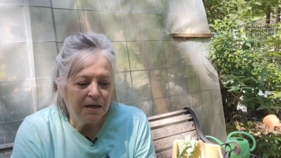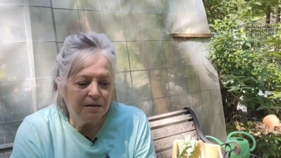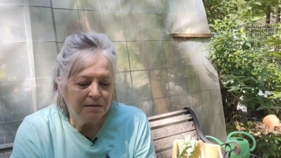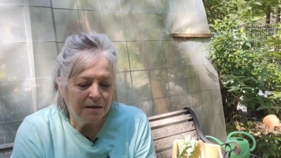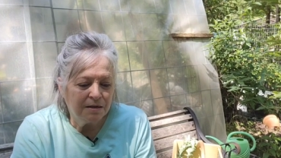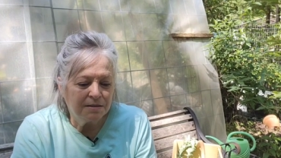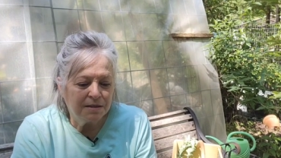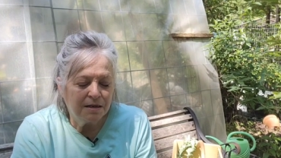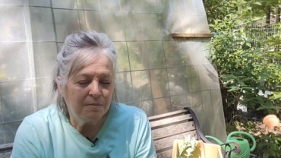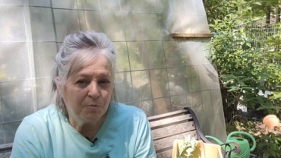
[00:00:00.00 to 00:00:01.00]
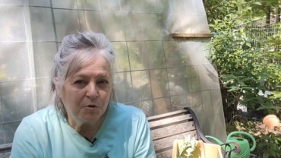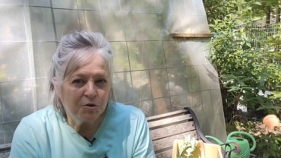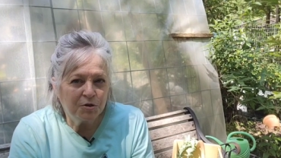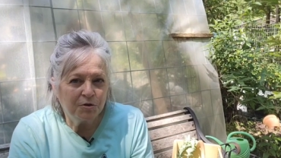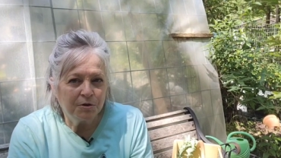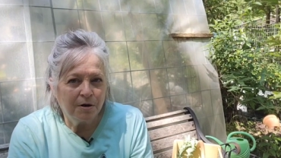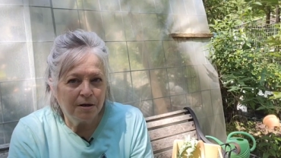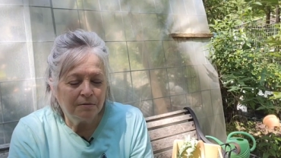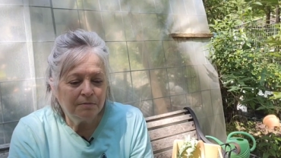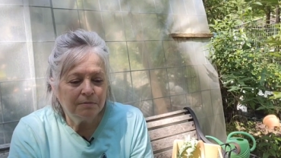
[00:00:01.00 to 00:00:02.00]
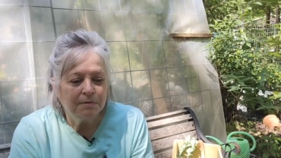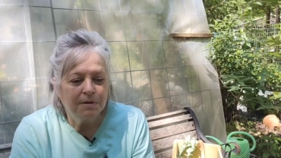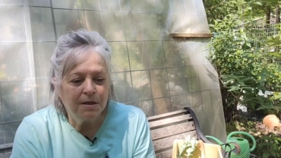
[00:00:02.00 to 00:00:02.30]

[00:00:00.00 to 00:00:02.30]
it does keep moisture in the ground.